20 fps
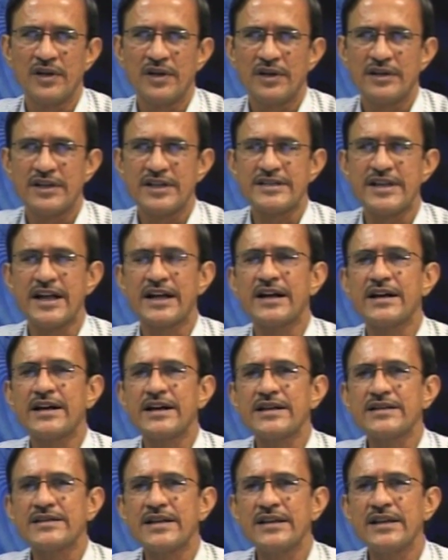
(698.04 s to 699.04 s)
The second
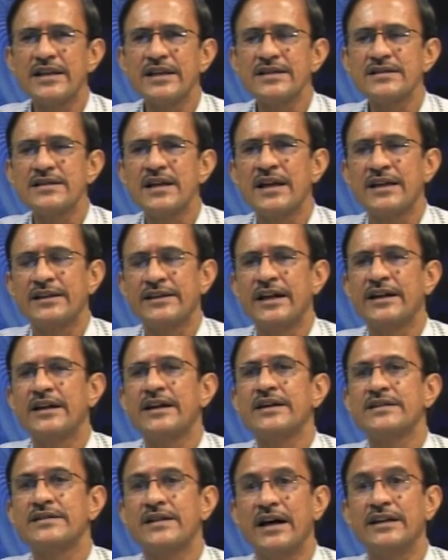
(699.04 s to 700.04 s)
reason is that it
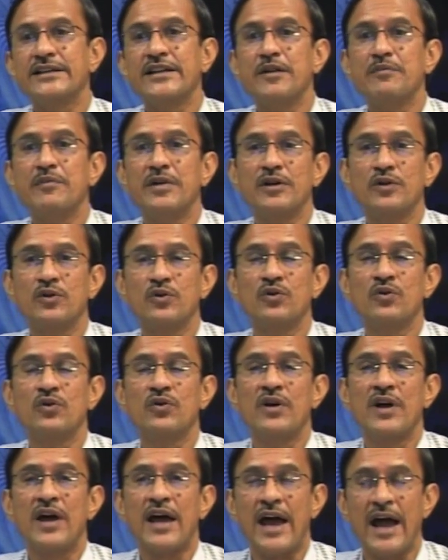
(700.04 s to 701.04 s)
is unable to
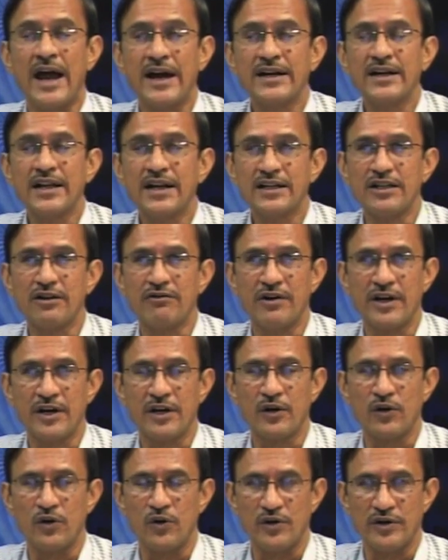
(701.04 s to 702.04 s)
handle the
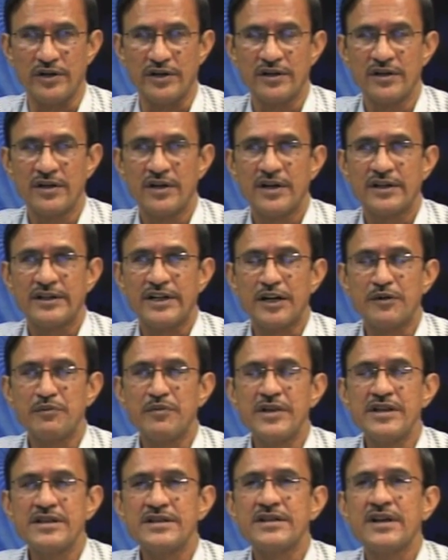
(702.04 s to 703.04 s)
workload. That
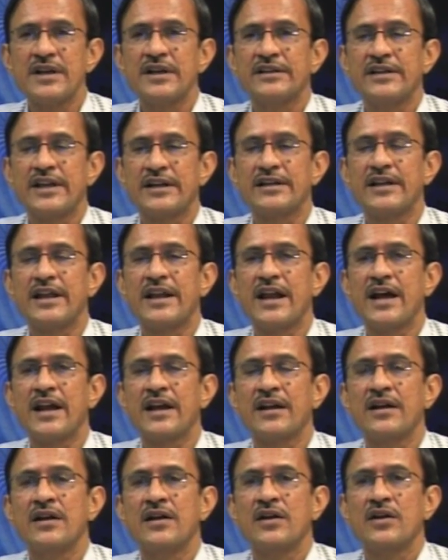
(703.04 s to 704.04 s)
means that there
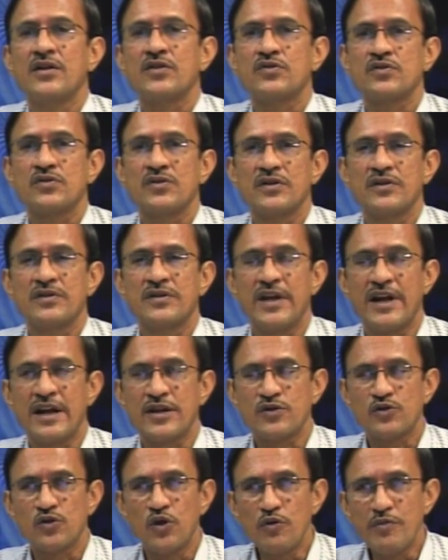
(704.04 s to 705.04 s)
are
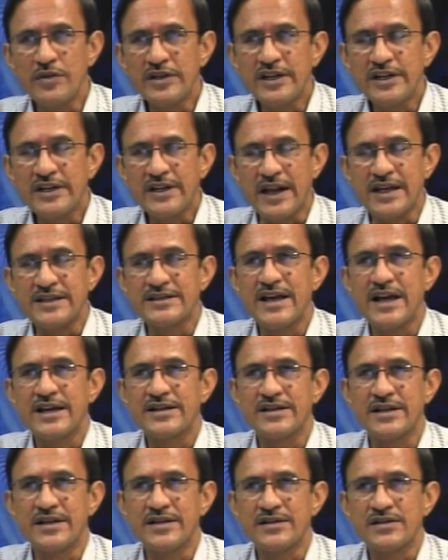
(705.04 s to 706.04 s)
so many
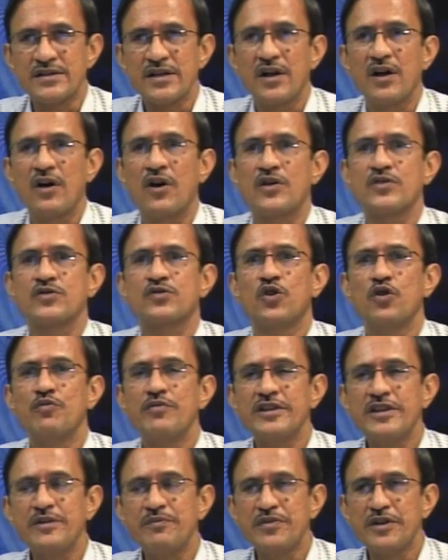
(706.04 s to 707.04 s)
transactions or so
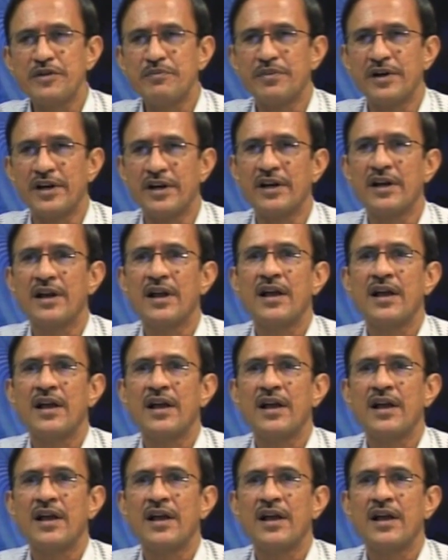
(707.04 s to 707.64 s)
many people